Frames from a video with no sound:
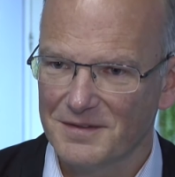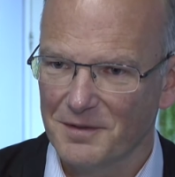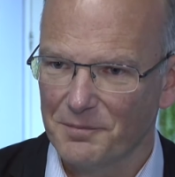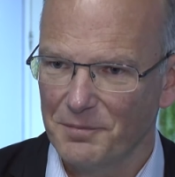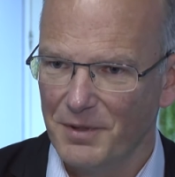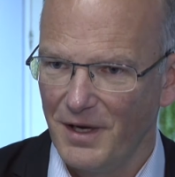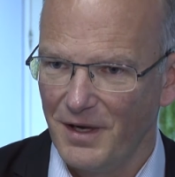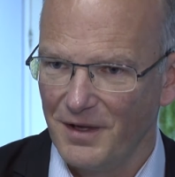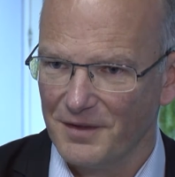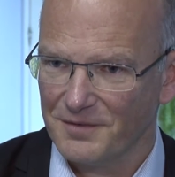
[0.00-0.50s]
the
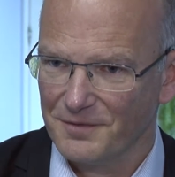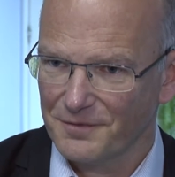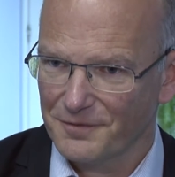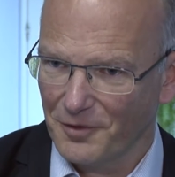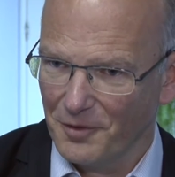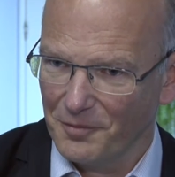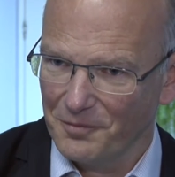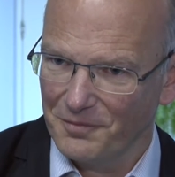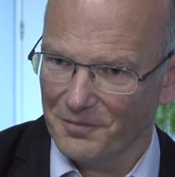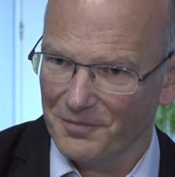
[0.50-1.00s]
path
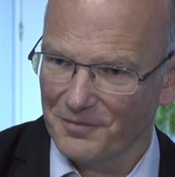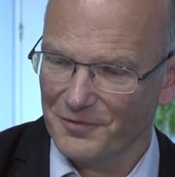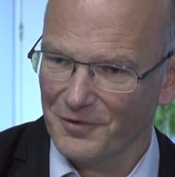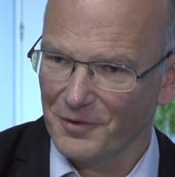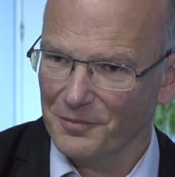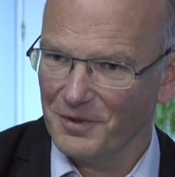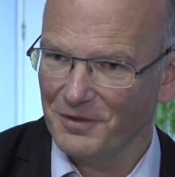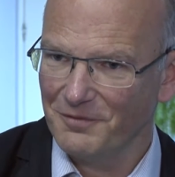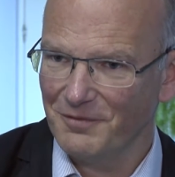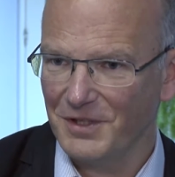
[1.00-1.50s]
from
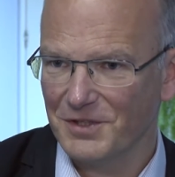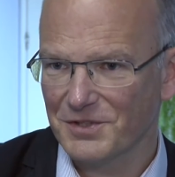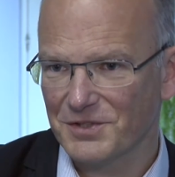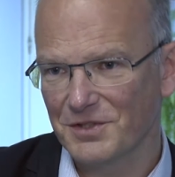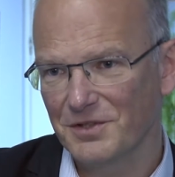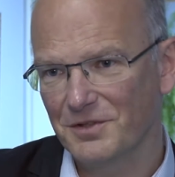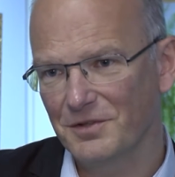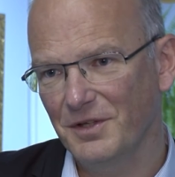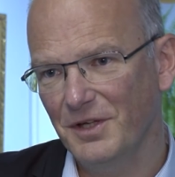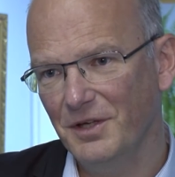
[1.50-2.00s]

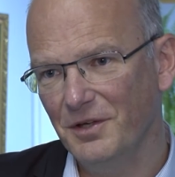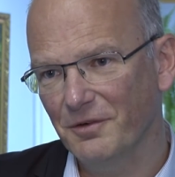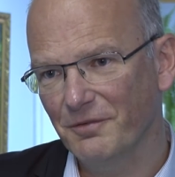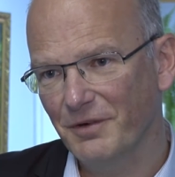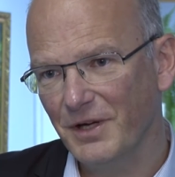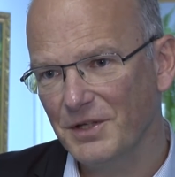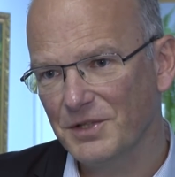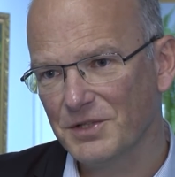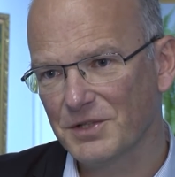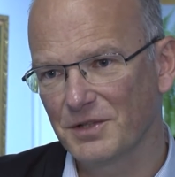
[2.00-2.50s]
invention to
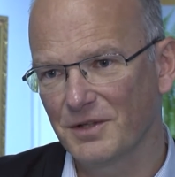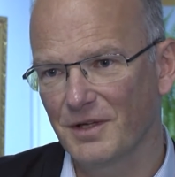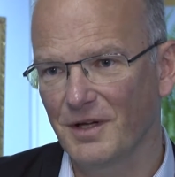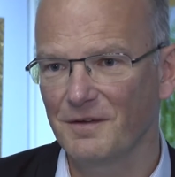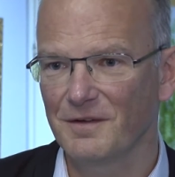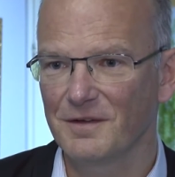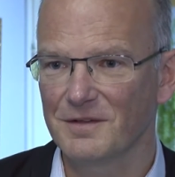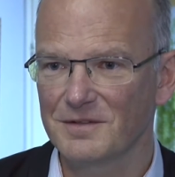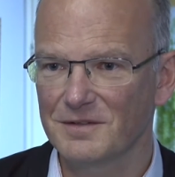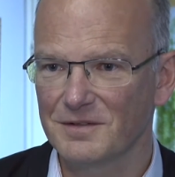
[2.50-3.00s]
innovation,
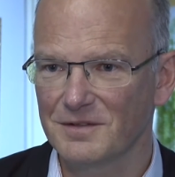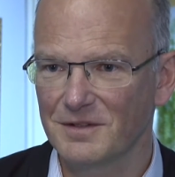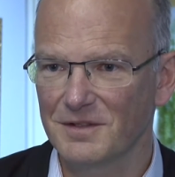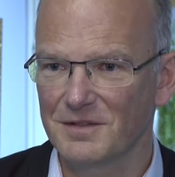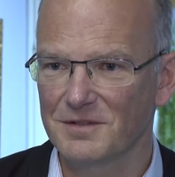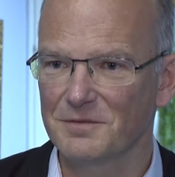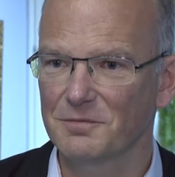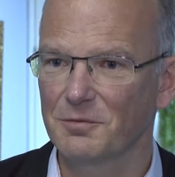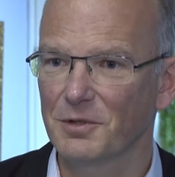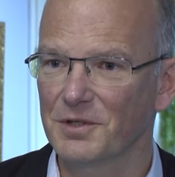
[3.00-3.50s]
and this
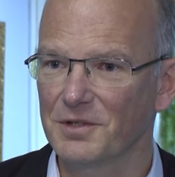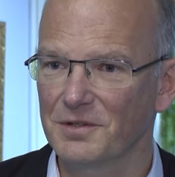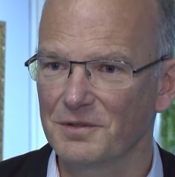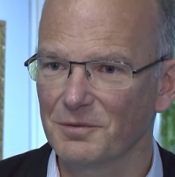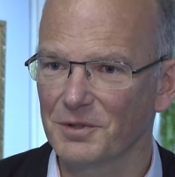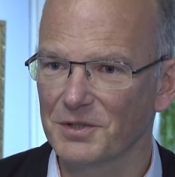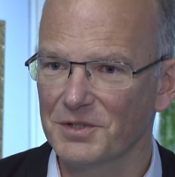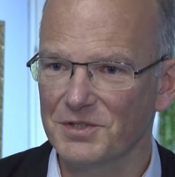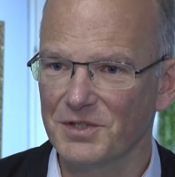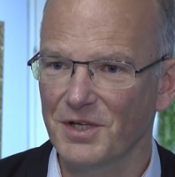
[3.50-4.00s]
is
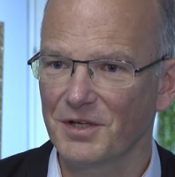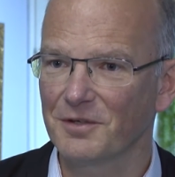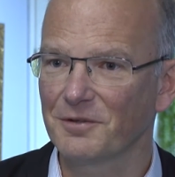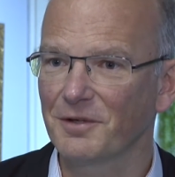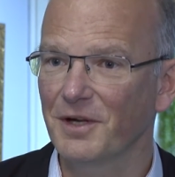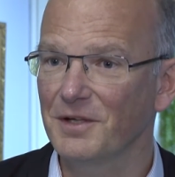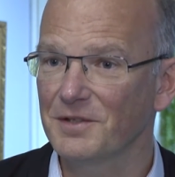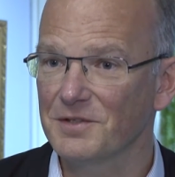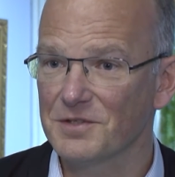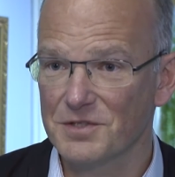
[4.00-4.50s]
what
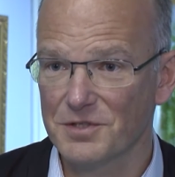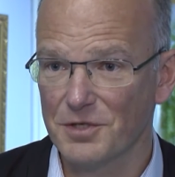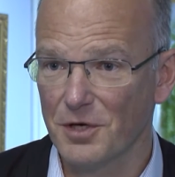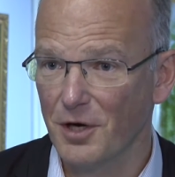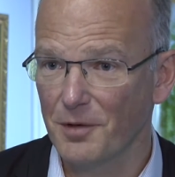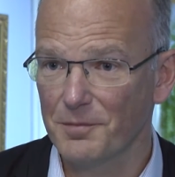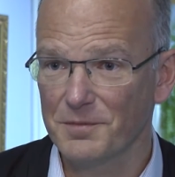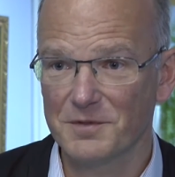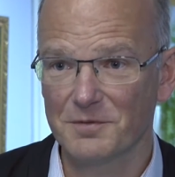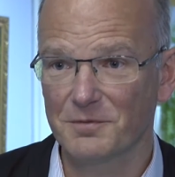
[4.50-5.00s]
generates
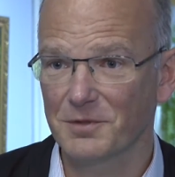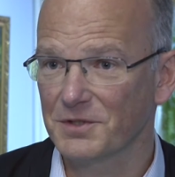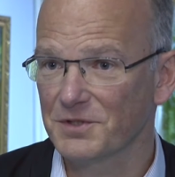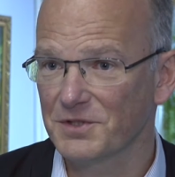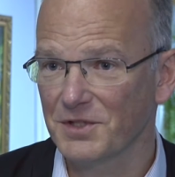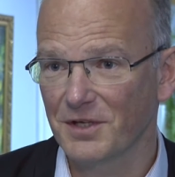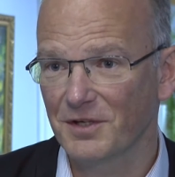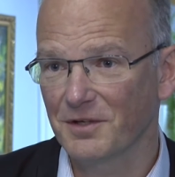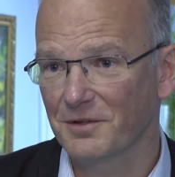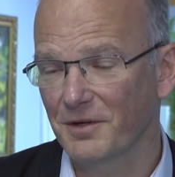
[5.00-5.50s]
jobs, what
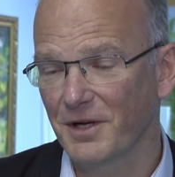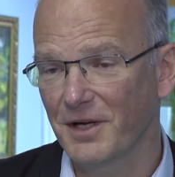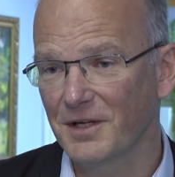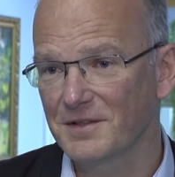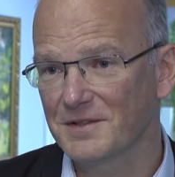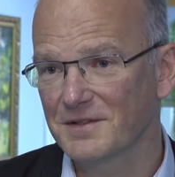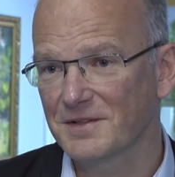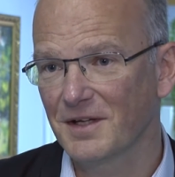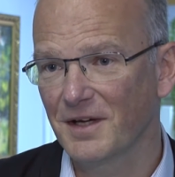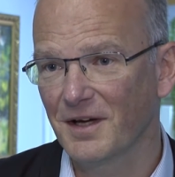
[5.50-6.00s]

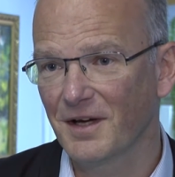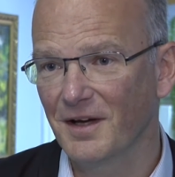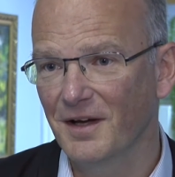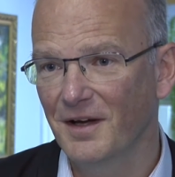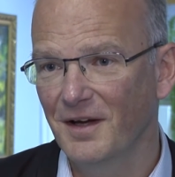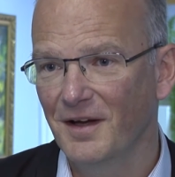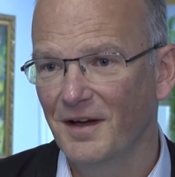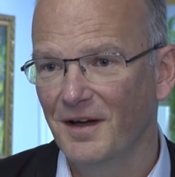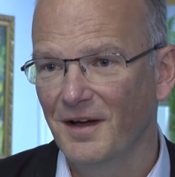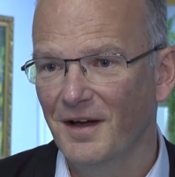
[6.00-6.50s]
generates
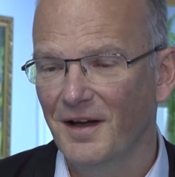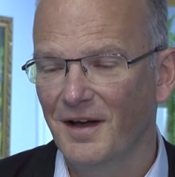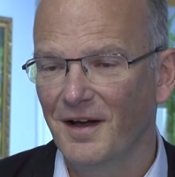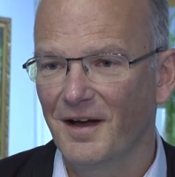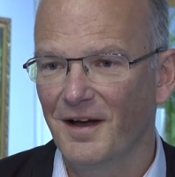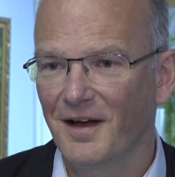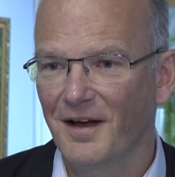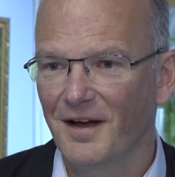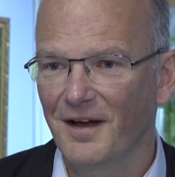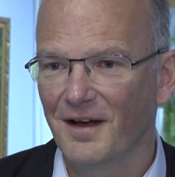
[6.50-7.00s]

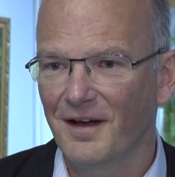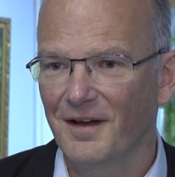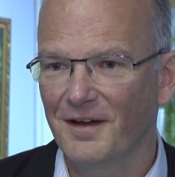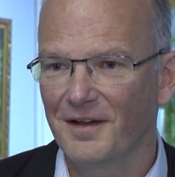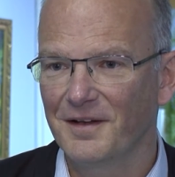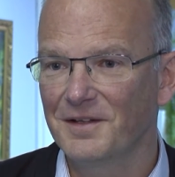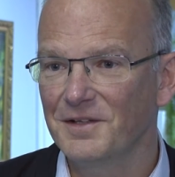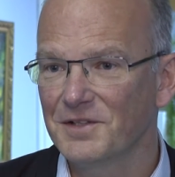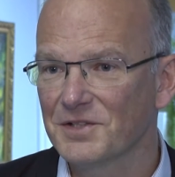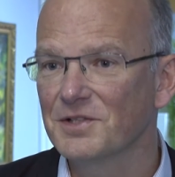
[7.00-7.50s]

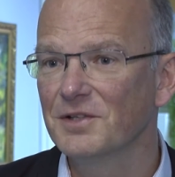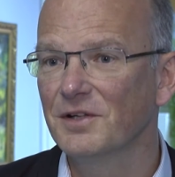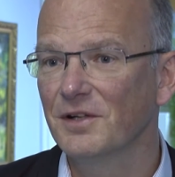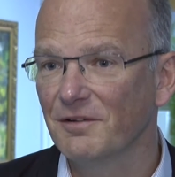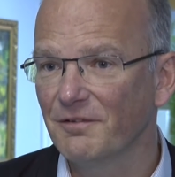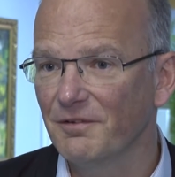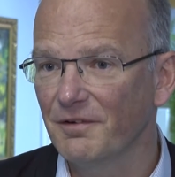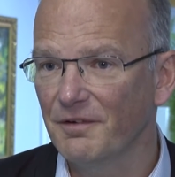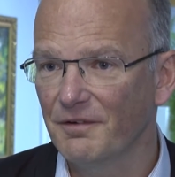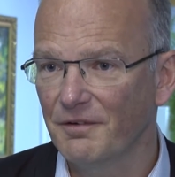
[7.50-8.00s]

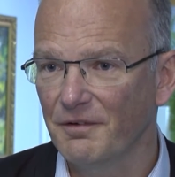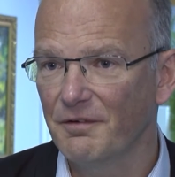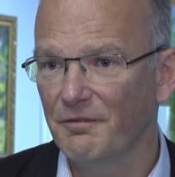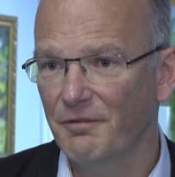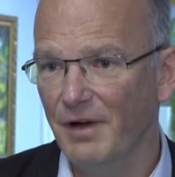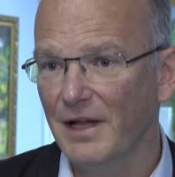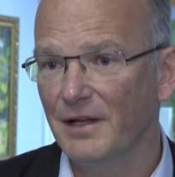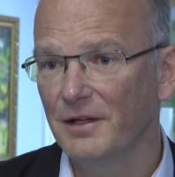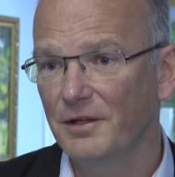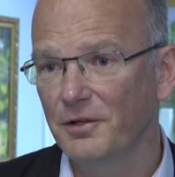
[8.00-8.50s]
additional
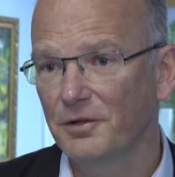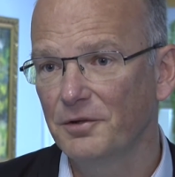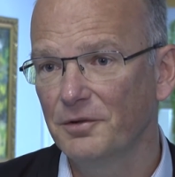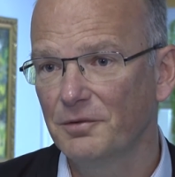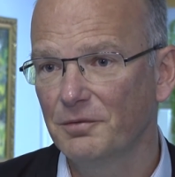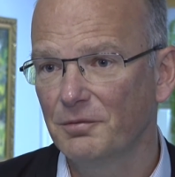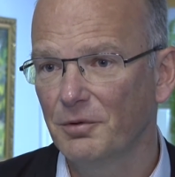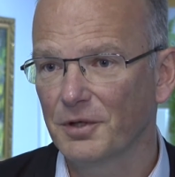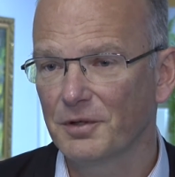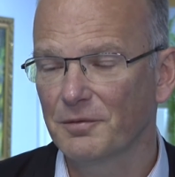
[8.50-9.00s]
value,
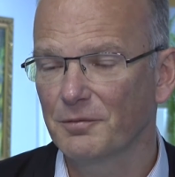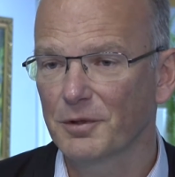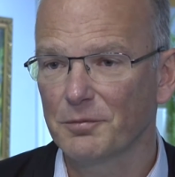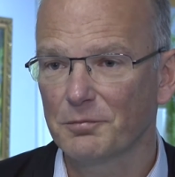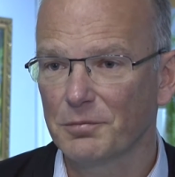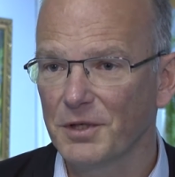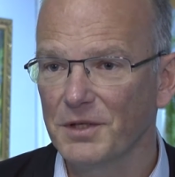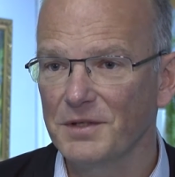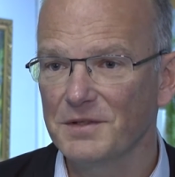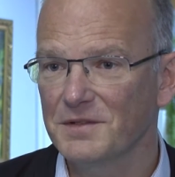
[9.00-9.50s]
what
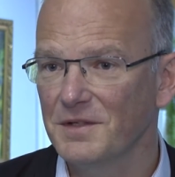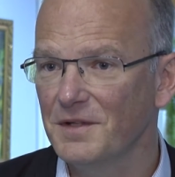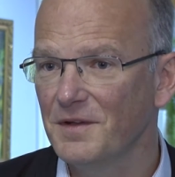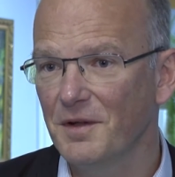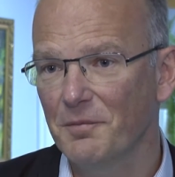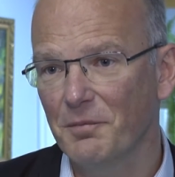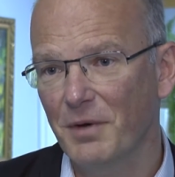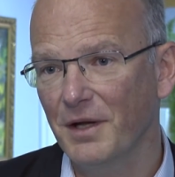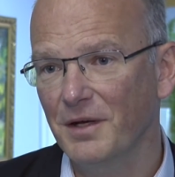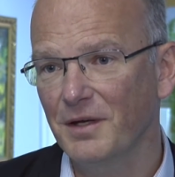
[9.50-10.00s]
brings in
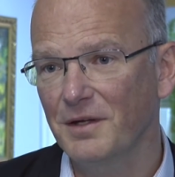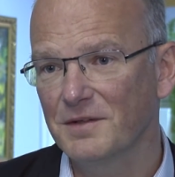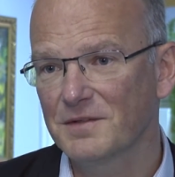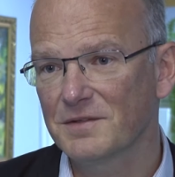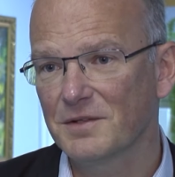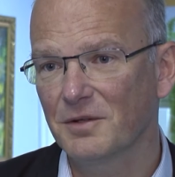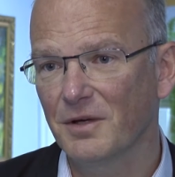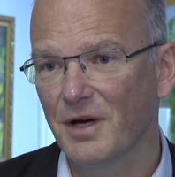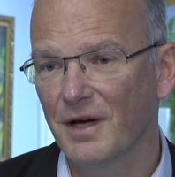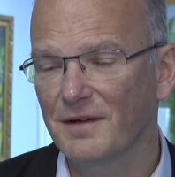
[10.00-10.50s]
the money.
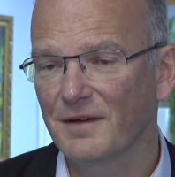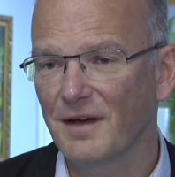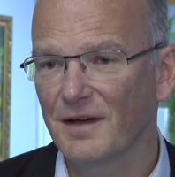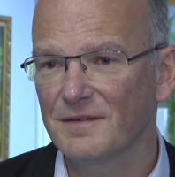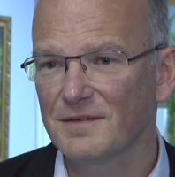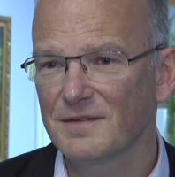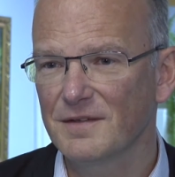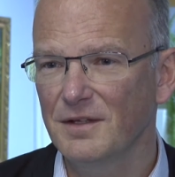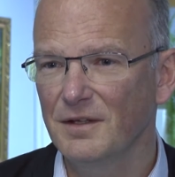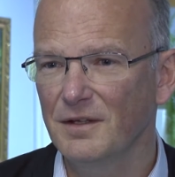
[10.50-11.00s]
So I
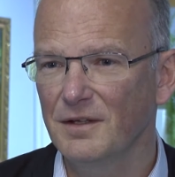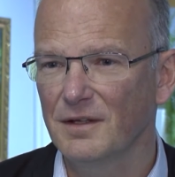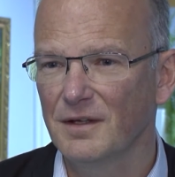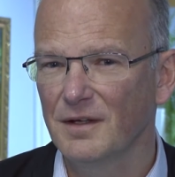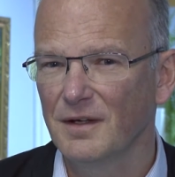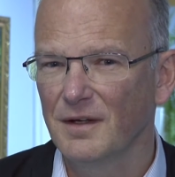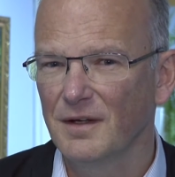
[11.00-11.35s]
think